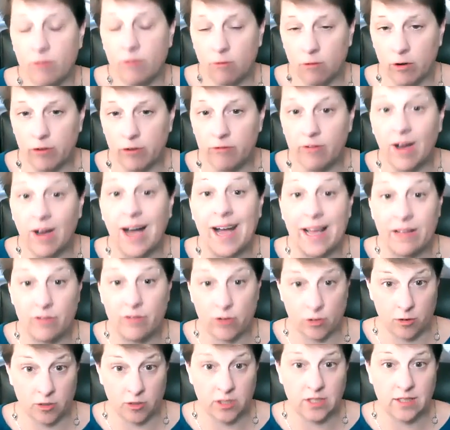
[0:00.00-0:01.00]
revive
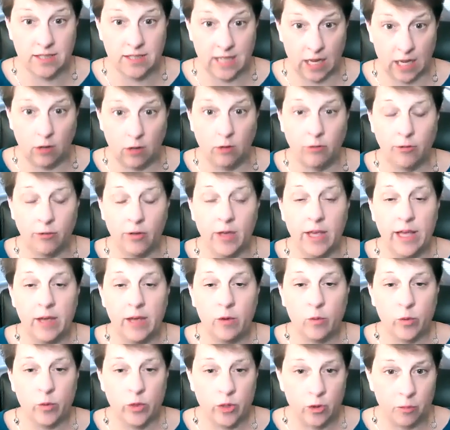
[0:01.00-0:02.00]
yourself
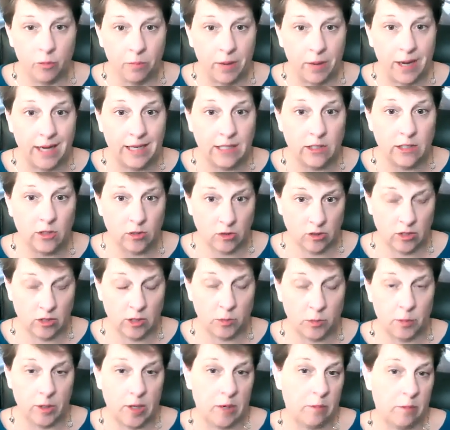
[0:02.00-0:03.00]
with your body, soul, and
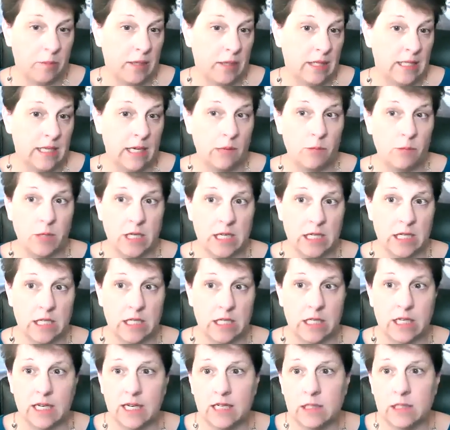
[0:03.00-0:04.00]
spirit by the time you get
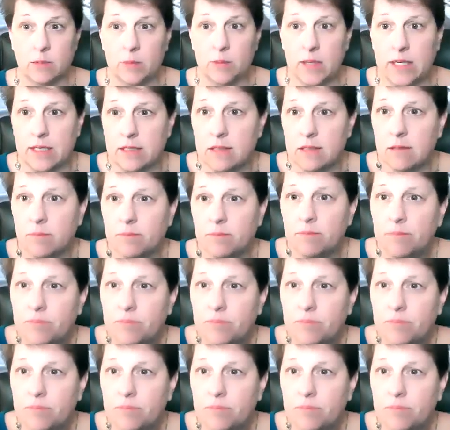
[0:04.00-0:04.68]
to the next place.